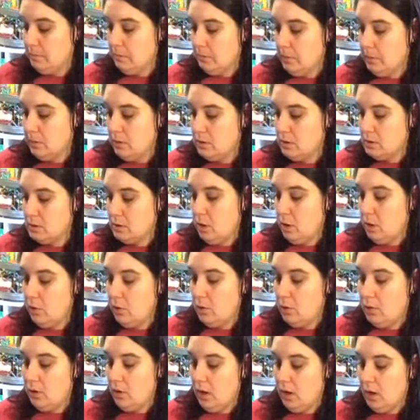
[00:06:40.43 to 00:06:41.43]

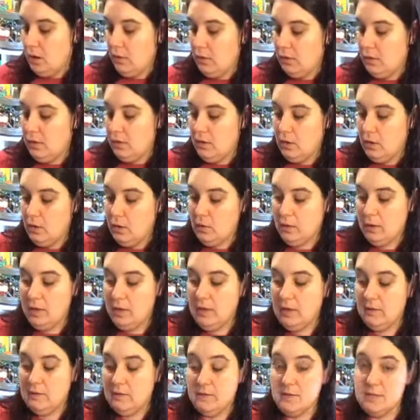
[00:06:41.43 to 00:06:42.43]
So
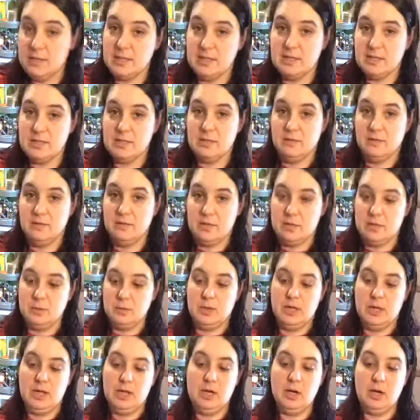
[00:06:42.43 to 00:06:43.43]
this is the first one
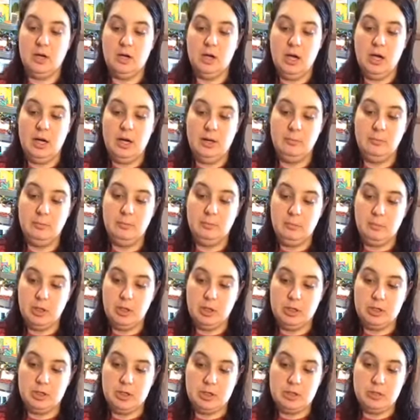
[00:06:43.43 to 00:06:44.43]
I
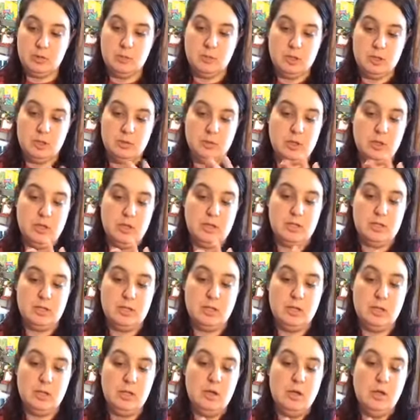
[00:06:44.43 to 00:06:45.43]
purchased, which was
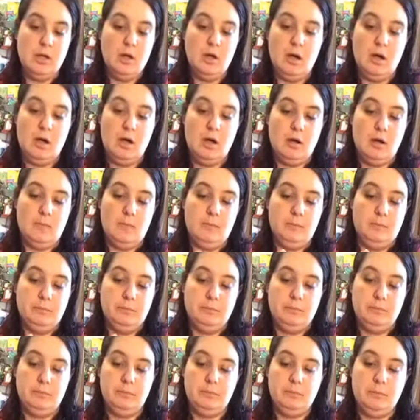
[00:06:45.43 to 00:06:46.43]

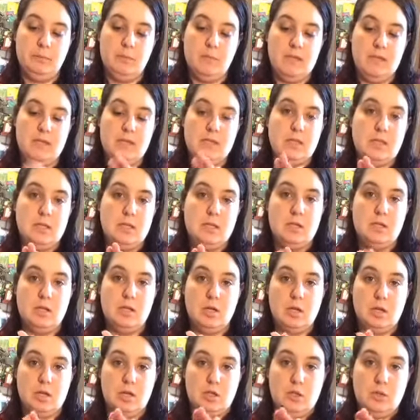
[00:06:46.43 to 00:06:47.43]
the
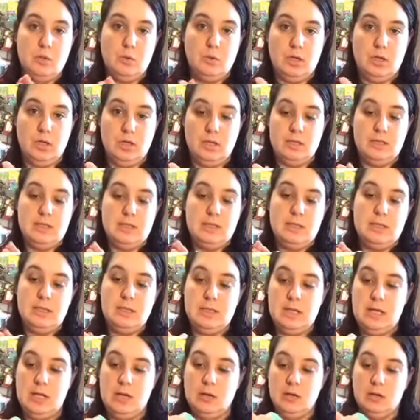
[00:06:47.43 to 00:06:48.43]
Couture
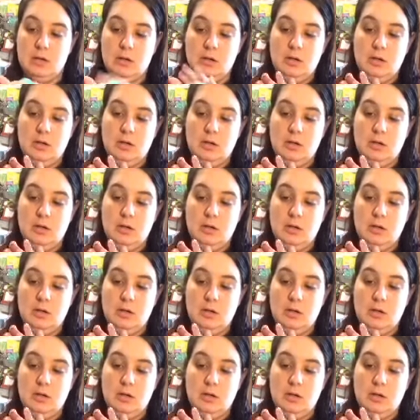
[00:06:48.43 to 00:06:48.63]
Teal,